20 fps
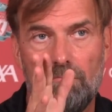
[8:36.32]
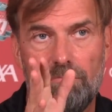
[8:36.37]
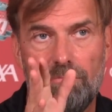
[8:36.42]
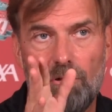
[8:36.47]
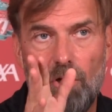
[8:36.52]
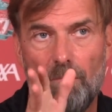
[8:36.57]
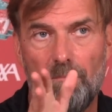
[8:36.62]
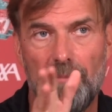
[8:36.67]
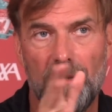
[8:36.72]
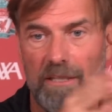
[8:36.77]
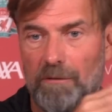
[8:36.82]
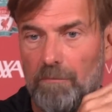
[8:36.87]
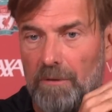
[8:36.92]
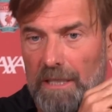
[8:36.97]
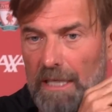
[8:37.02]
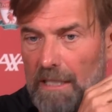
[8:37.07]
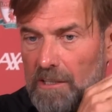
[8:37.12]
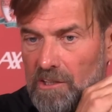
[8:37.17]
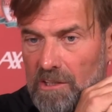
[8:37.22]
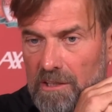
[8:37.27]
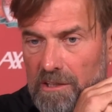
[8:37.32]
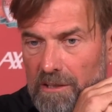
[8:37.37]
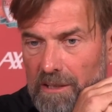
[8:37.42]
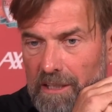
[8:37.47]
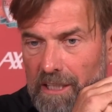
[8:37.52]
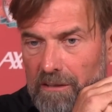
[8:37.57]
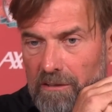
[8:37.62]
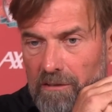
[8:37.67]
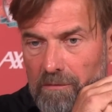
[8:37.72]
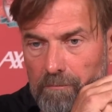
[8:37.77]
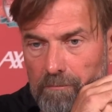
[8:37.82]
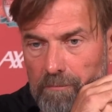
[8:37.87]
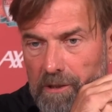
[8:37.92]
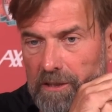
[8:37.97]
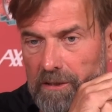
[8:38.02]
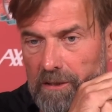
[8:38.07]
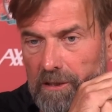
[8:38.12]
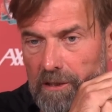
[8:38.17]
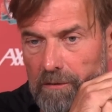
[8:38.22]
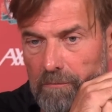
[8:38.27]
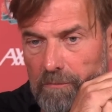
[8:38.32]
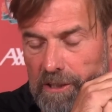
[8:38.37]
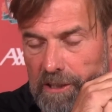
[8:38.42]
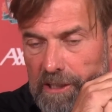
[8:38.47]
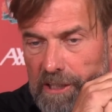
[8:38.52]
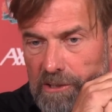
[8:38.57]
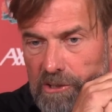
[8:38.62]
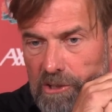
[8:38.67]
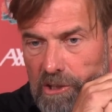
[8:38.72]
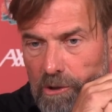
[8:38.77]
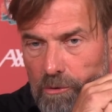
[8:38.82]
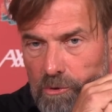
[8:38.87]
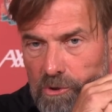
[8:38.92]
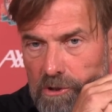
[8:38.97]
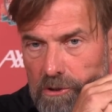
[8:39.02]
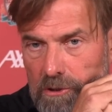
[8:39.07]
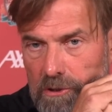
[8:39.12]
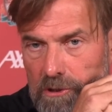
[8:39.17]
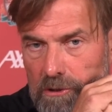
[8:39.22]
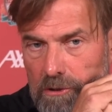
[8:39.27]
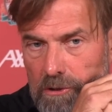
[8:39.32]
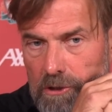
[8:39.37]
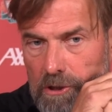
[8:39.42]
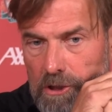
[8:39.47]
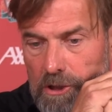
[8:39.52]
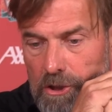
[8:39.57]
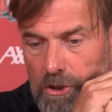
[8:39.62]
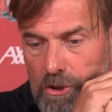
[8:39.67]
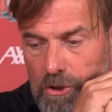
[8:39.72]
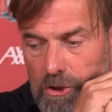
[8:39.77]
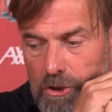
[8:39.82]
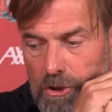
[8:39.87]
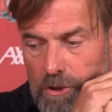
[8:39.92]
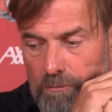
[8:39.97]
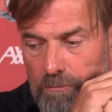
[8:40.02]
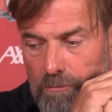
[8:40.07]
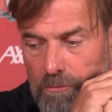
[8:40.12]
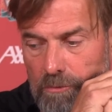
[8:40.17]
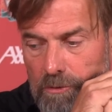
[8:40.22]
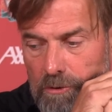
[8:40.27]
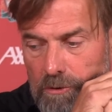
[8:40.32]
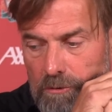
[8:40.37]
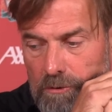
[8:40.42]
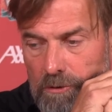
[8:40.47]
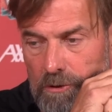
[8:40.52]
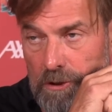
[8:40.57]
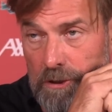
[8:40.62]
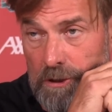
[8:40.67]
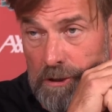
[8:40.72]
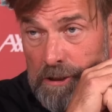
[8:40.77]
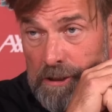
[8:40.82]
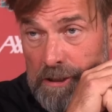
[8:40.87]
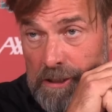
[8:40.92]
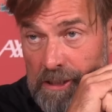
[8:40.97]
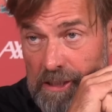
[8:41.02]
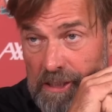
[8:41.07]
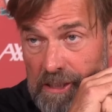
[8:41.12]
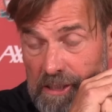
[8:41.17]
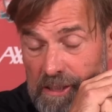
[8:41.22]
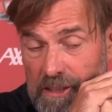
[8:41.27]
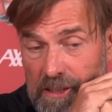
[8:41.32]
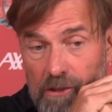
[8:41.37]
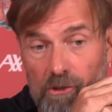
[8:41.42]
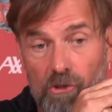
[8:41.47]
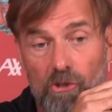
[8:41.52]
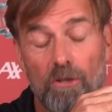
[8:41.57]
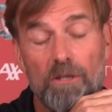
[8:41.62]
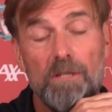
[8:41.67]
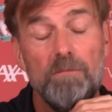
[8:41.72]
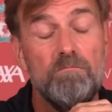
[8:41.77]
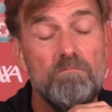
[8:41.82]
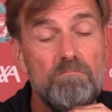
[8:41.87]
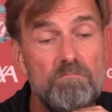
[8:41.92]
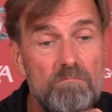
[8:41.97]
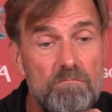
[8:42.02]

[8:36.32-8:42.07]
properly with us yet, but he gets closer. And Thiago